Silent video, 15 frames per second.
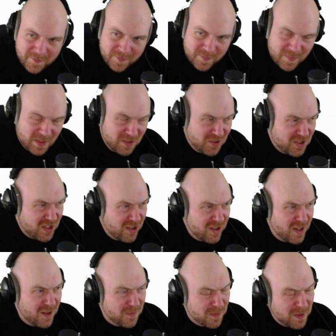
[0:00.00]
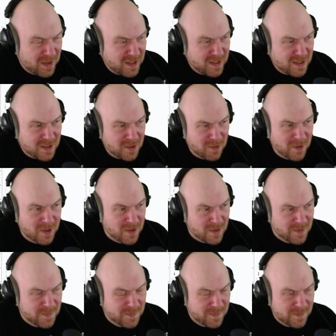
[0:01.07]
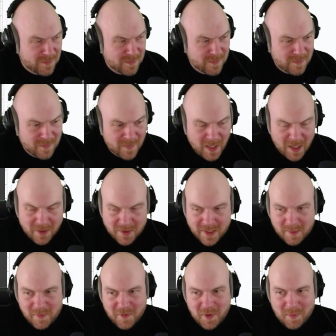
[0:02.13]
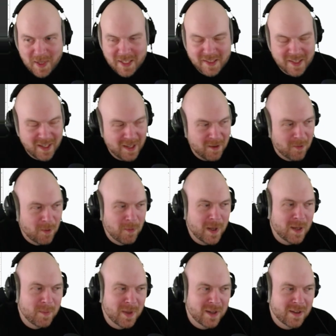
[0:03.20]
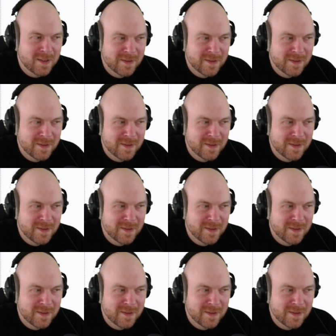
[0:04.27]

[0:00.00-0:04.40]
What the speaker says: You start off with the tutorial. Now, some of you might say, well, wait a minute.